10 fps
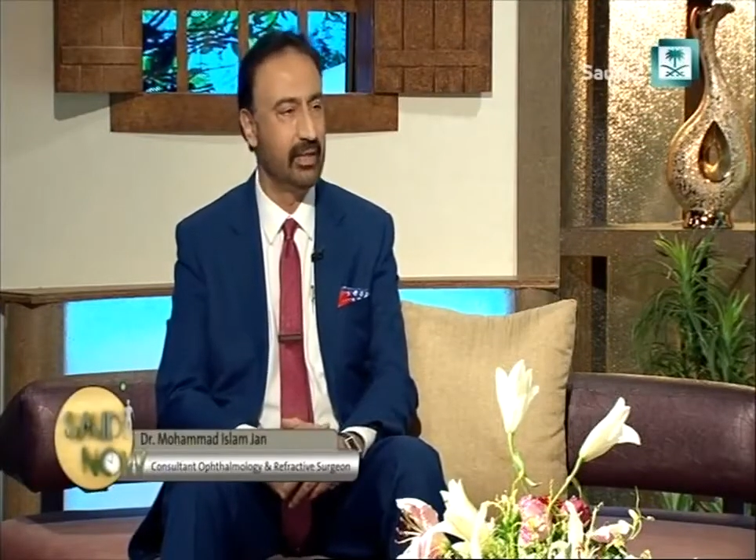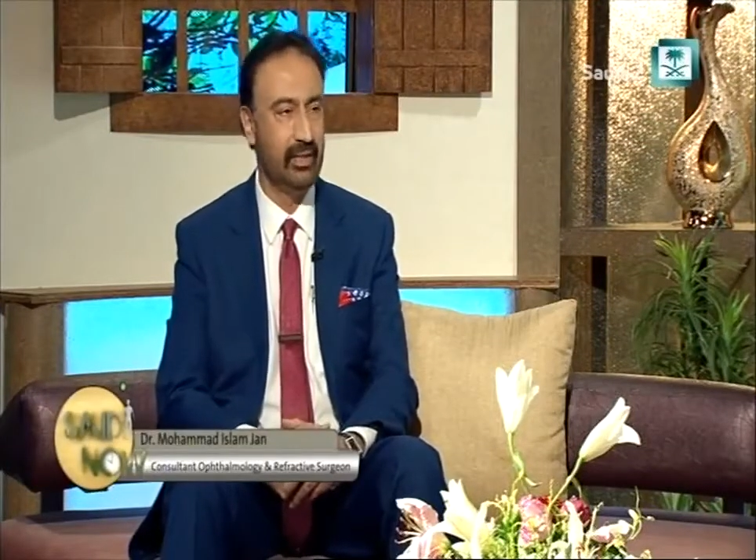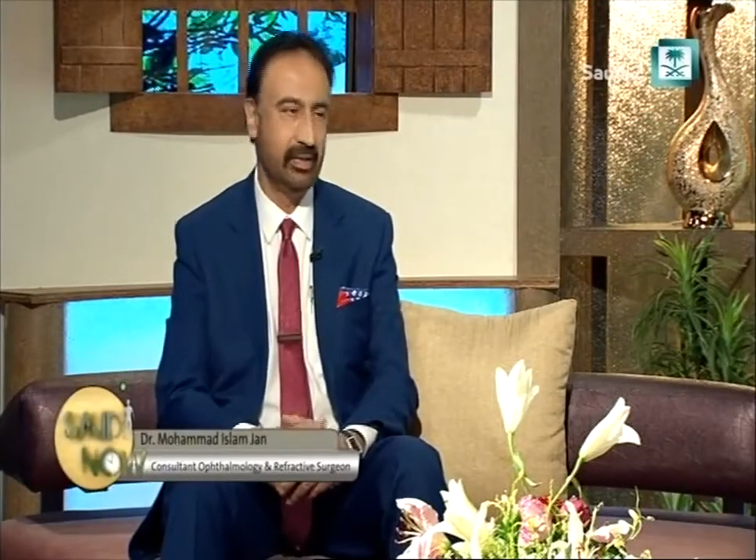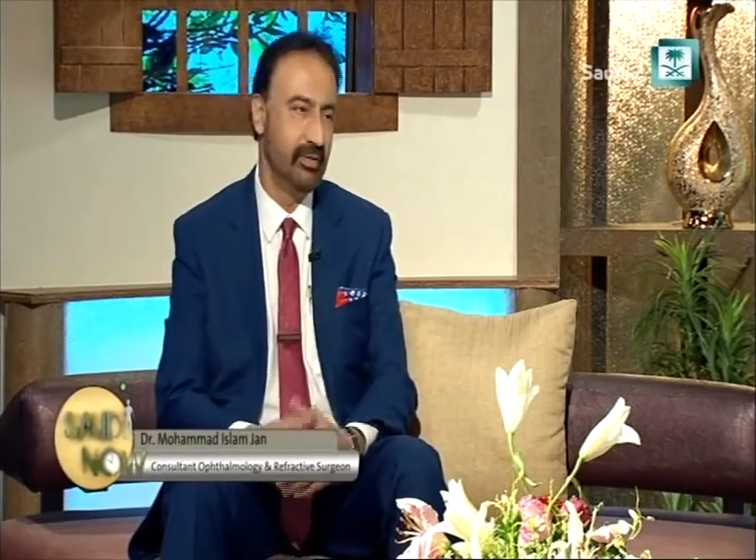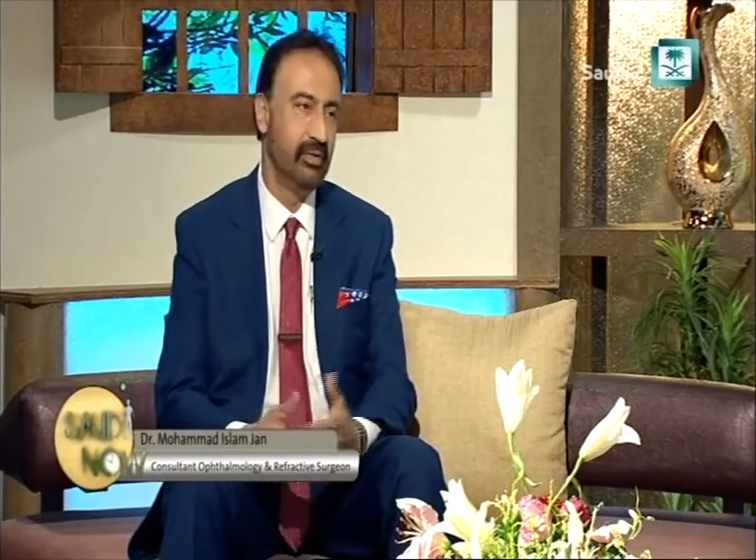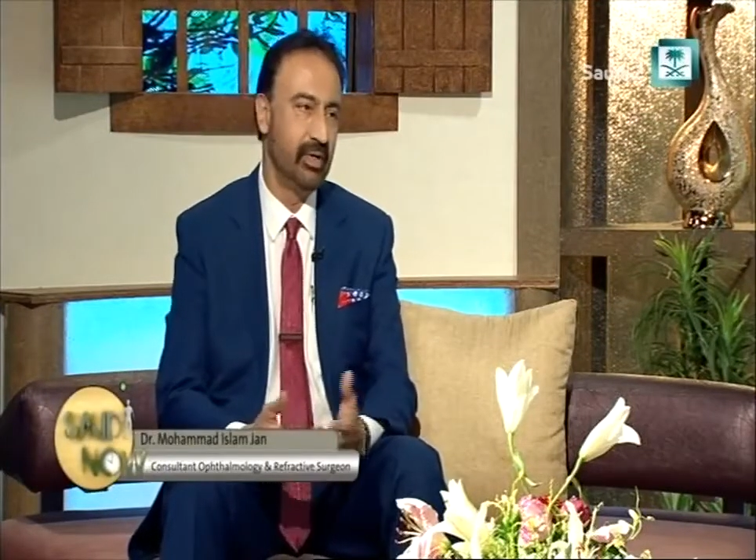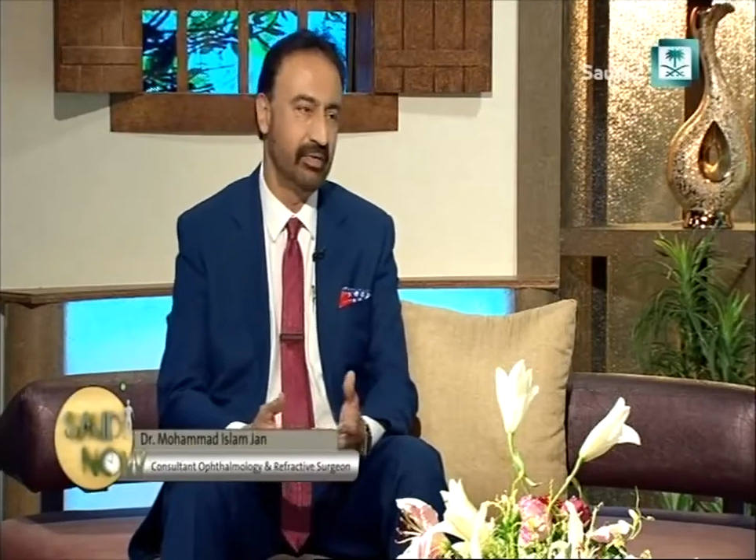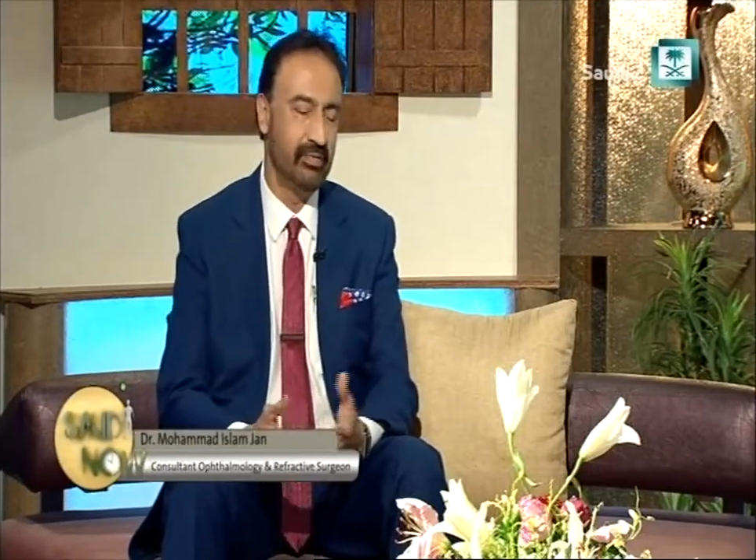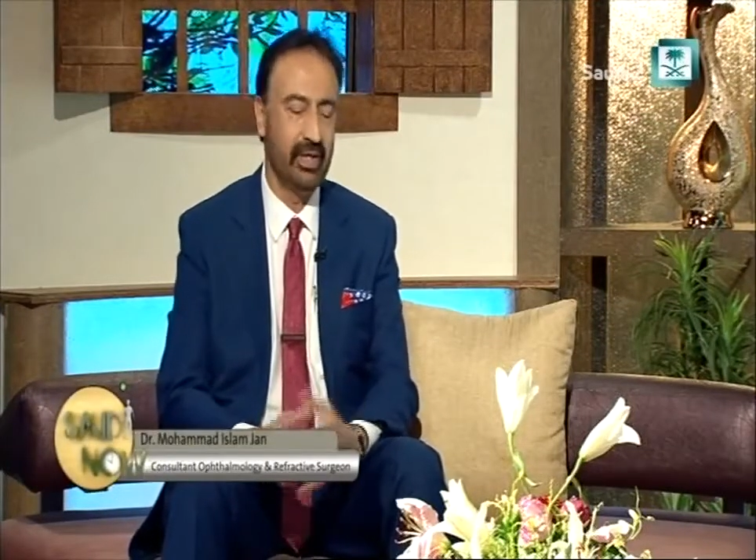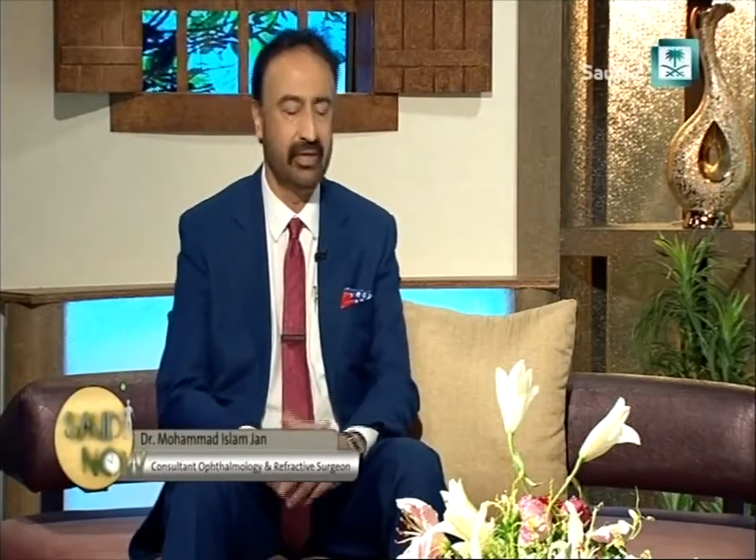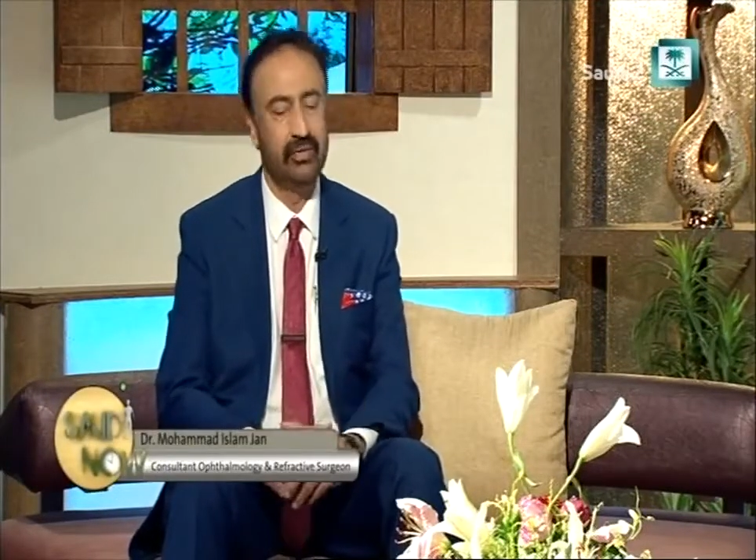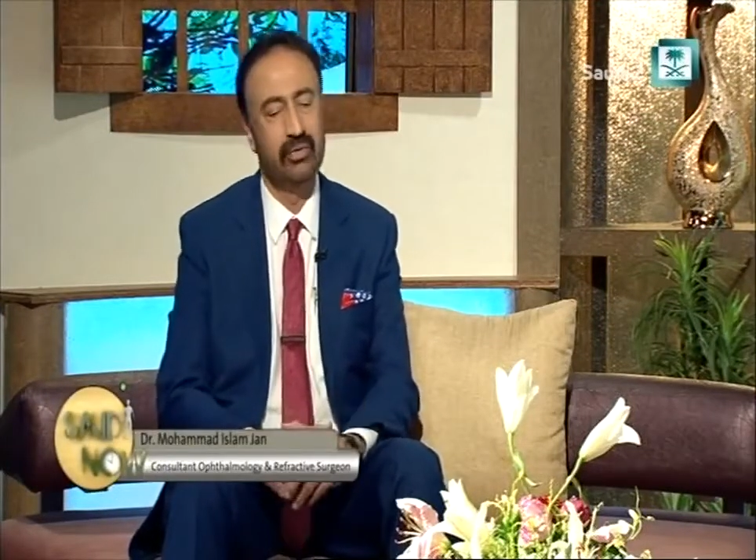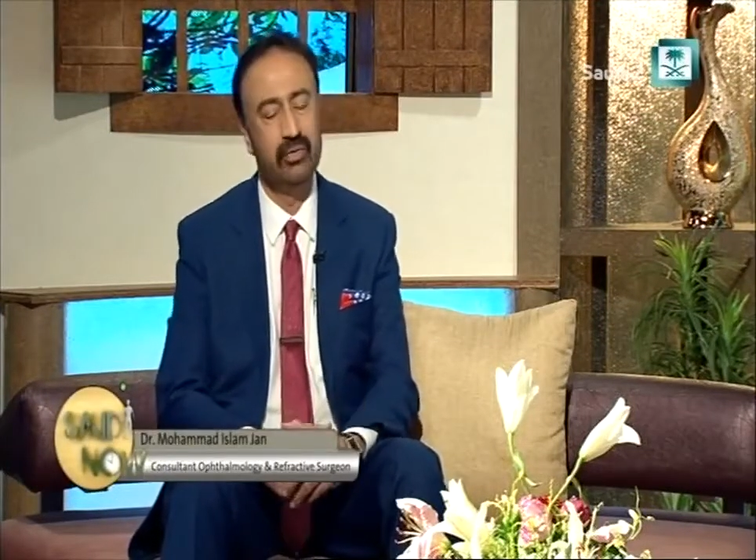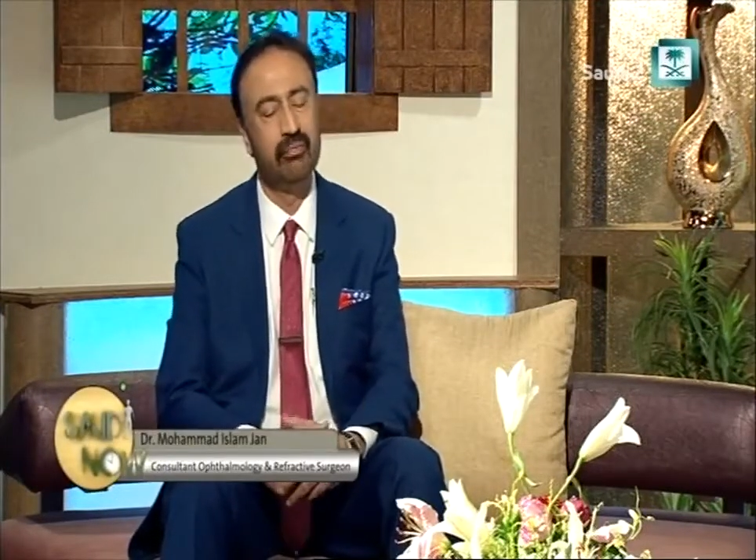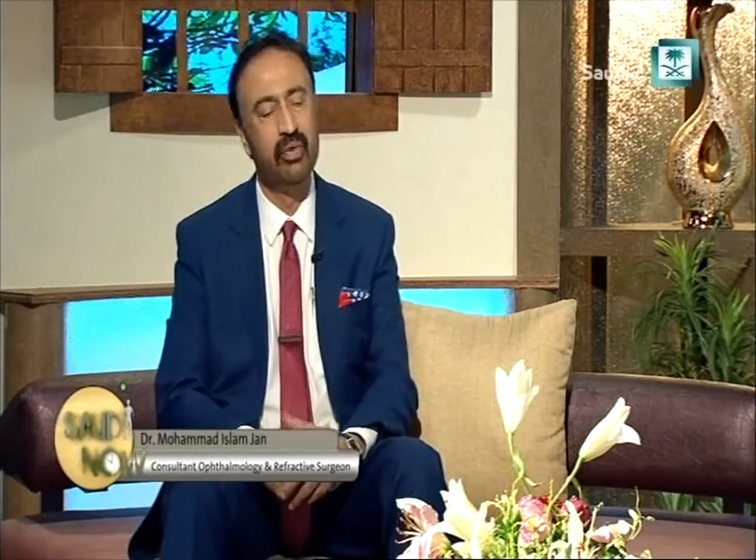it does not affect
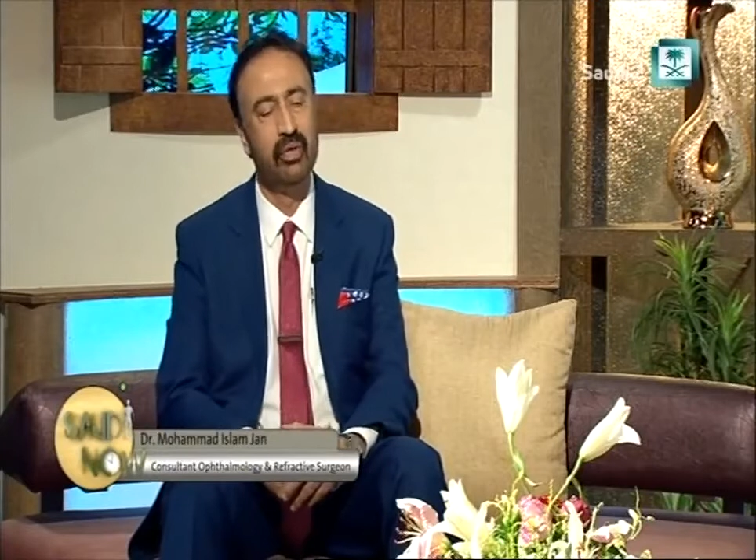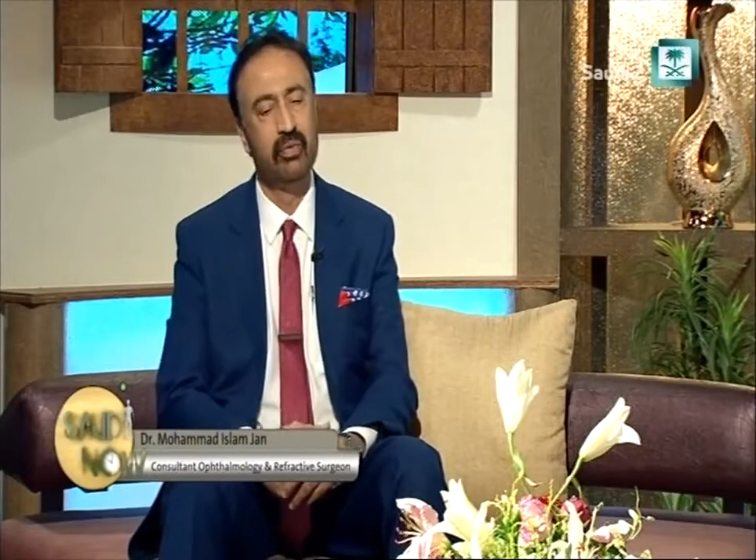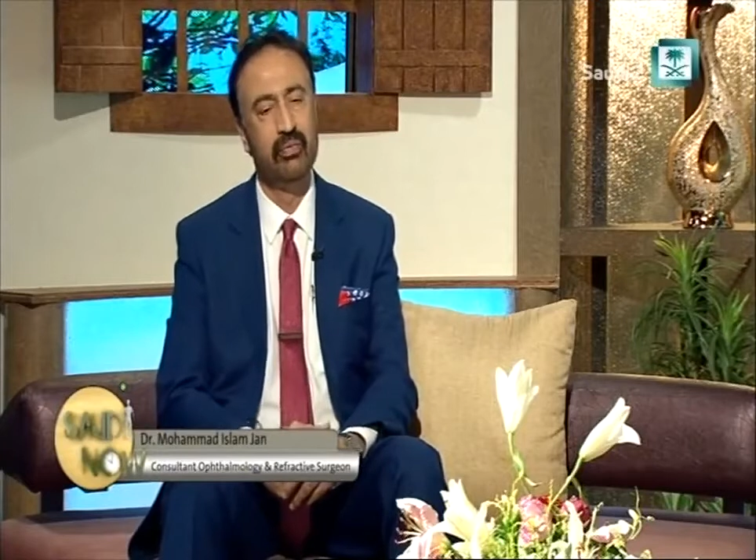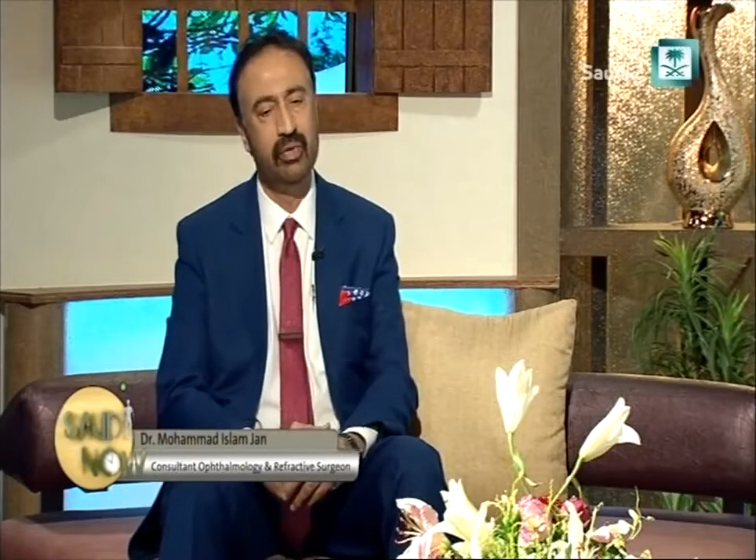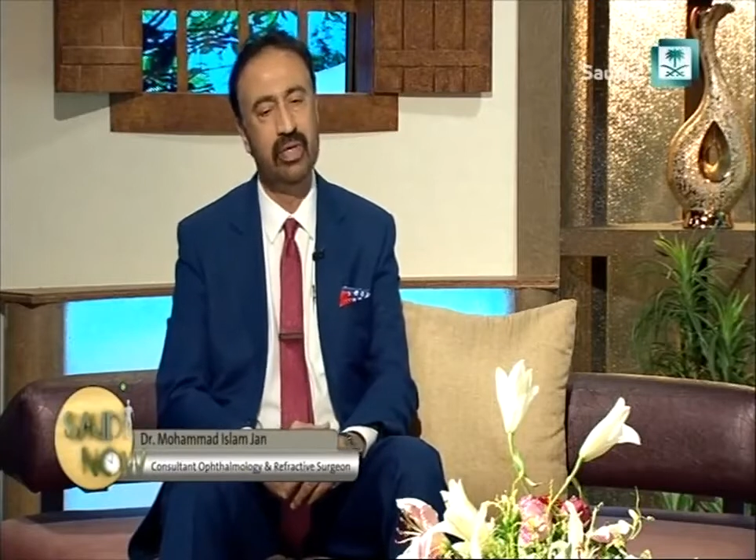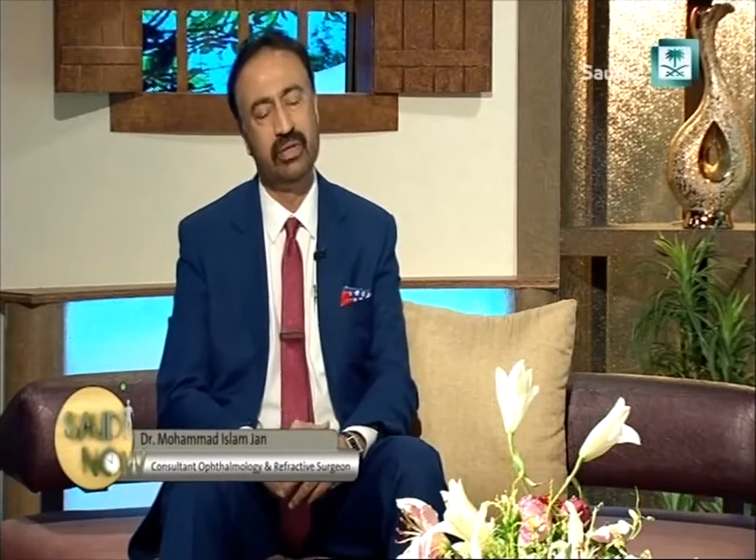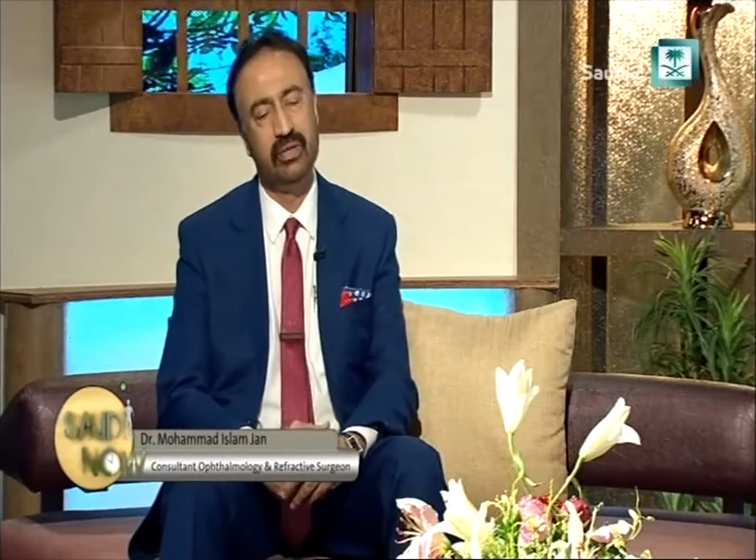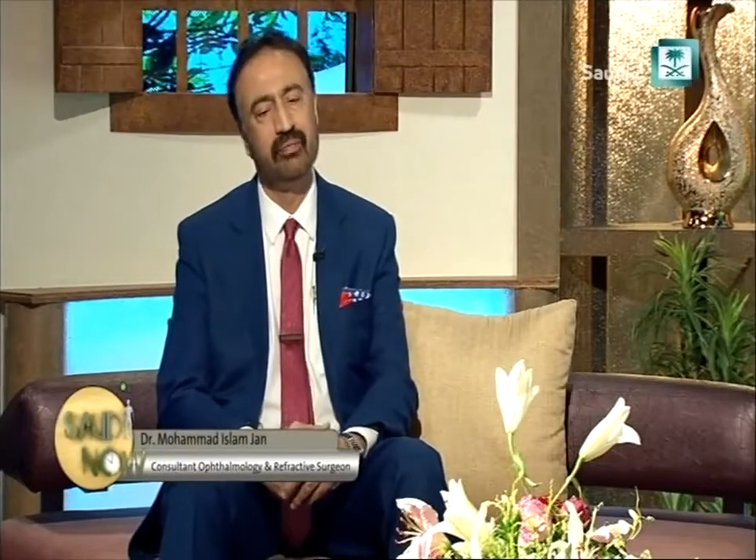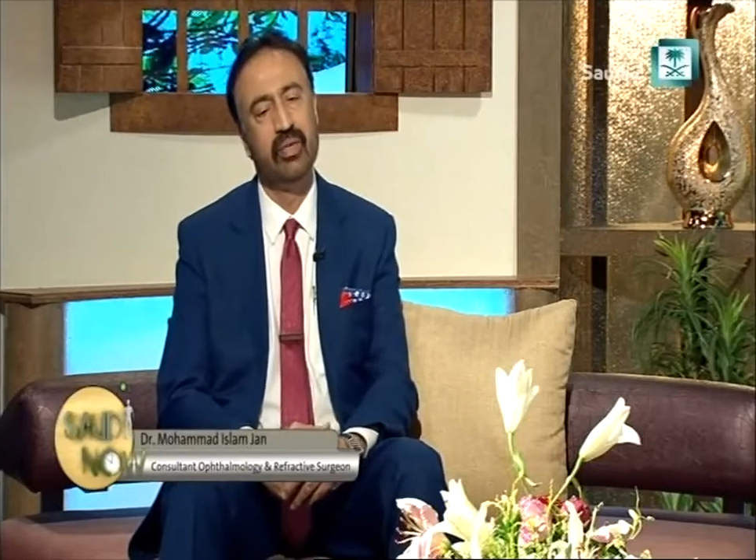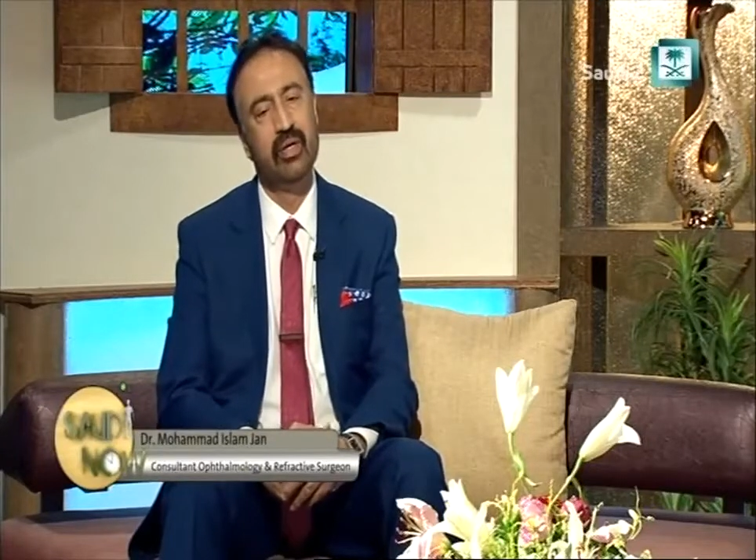your vision.